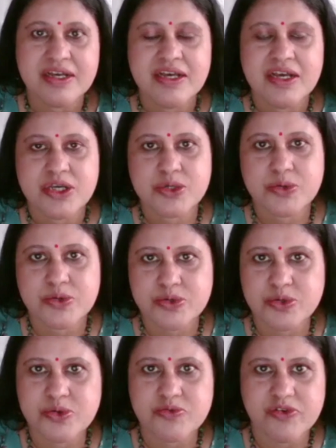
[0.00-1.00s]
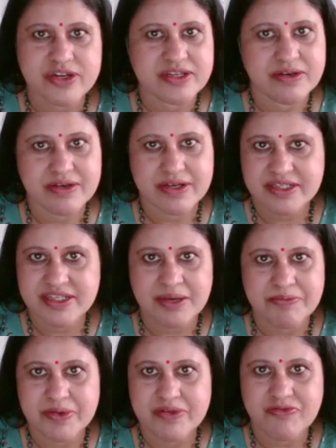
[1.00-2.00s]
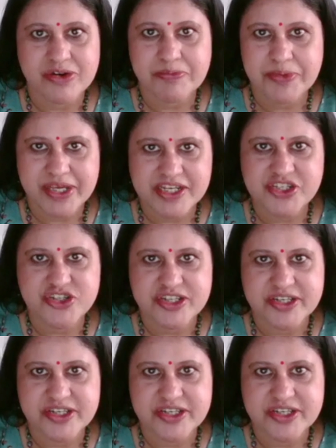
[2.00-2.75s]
you would do, for example, for a PhD.